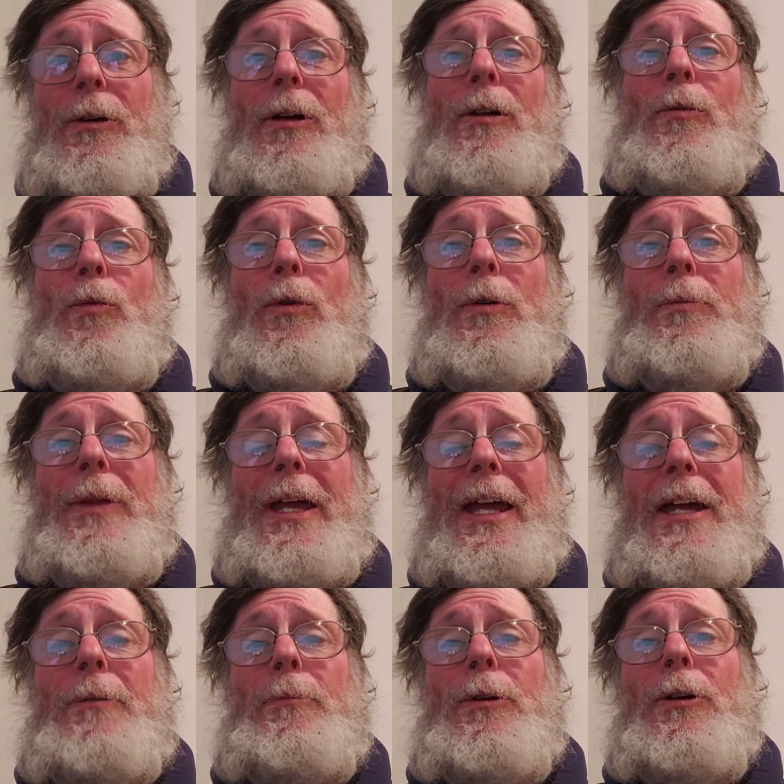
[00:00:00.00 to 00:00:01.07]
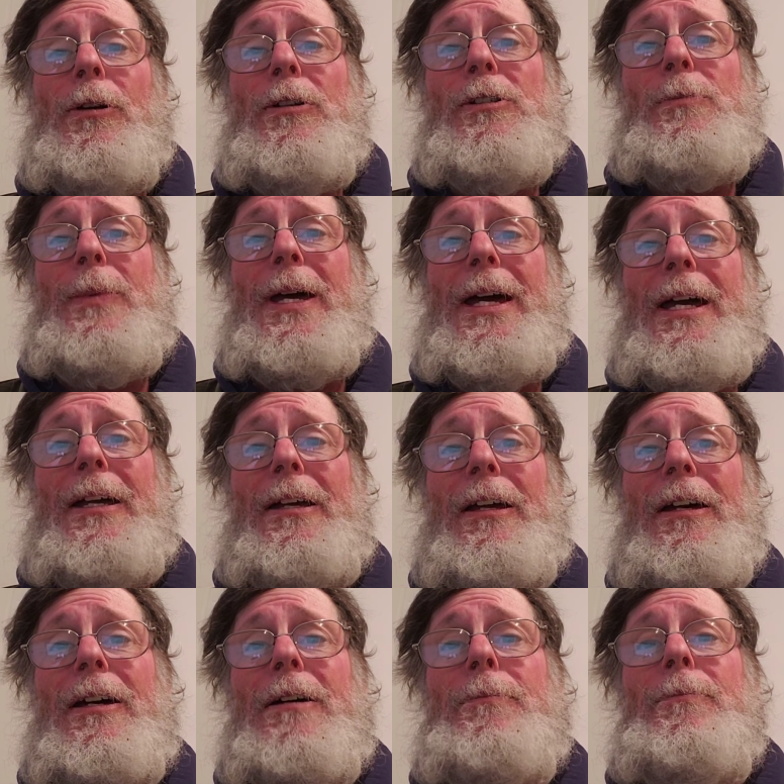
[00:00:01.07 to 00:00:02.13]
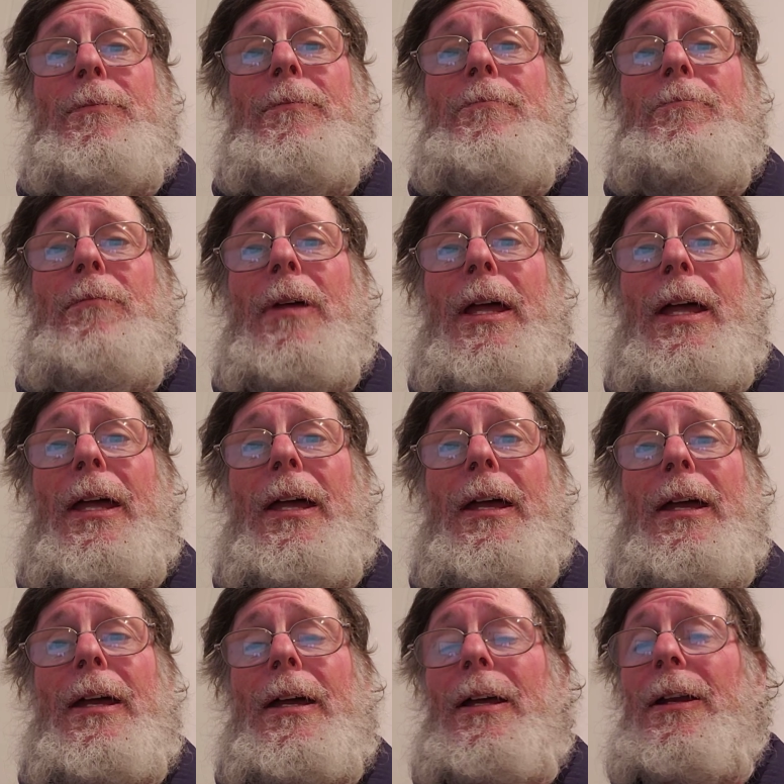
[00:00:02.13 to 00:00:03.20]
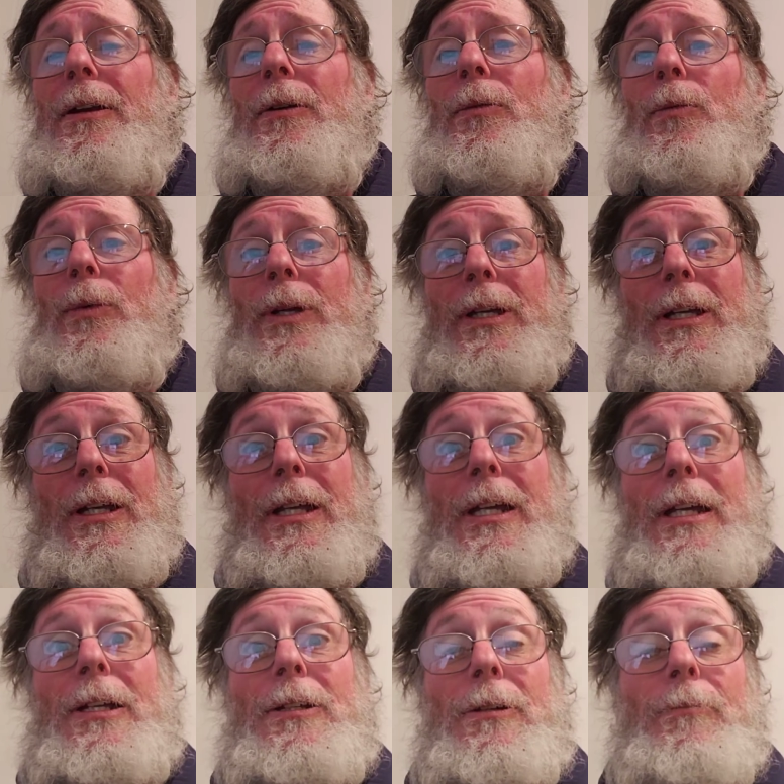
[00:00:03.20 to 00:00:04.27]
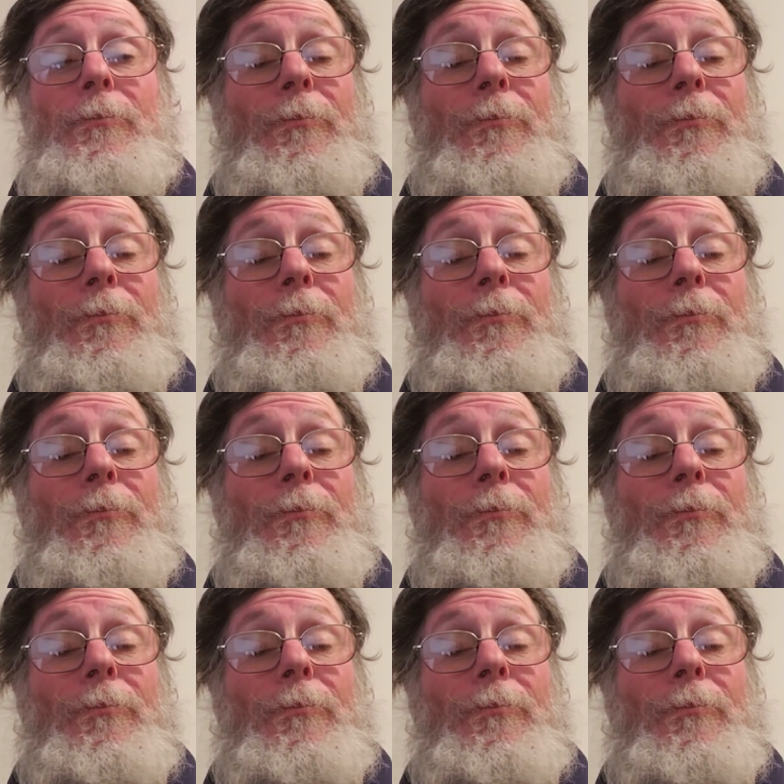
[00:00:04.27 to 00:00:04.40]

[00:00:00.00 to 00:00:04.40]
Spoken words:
I'll warm the hamburgers back up and we can eat.